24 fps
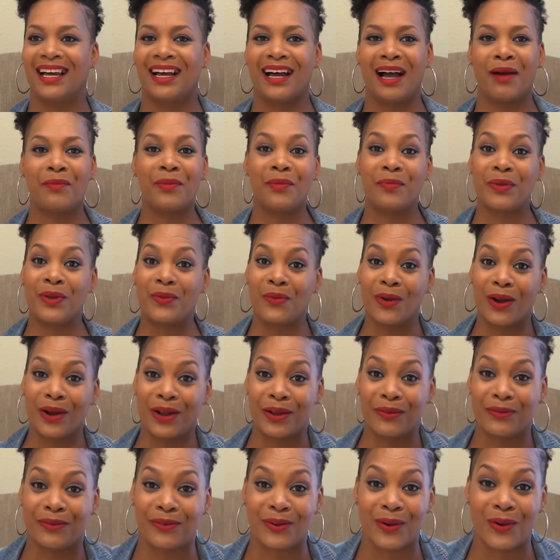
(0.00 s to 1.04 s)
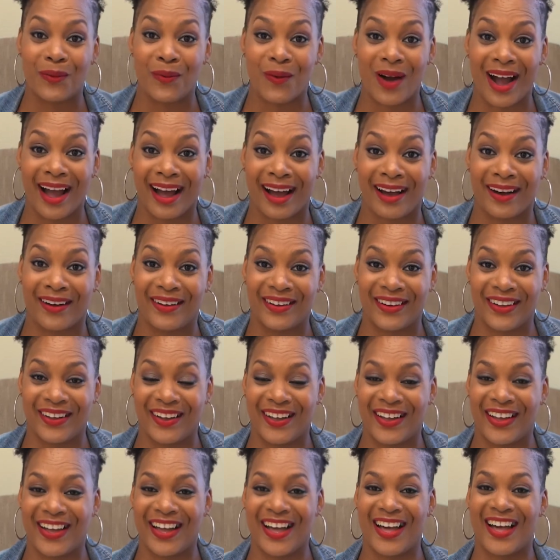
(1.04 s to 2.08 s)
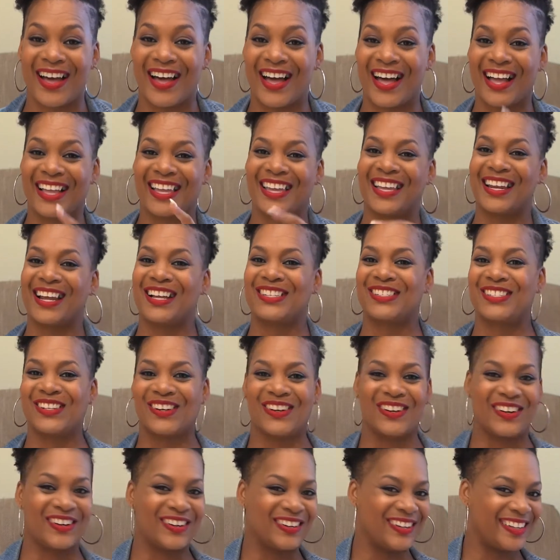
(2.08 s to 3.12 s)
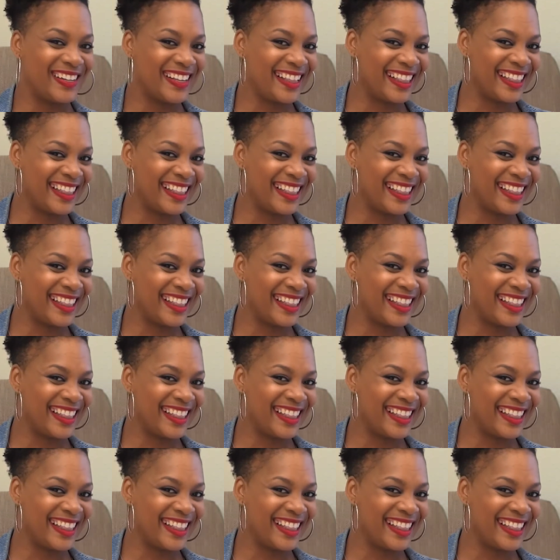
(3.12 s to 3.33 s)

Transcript: I'm going to be working for a while. Get at you, girl.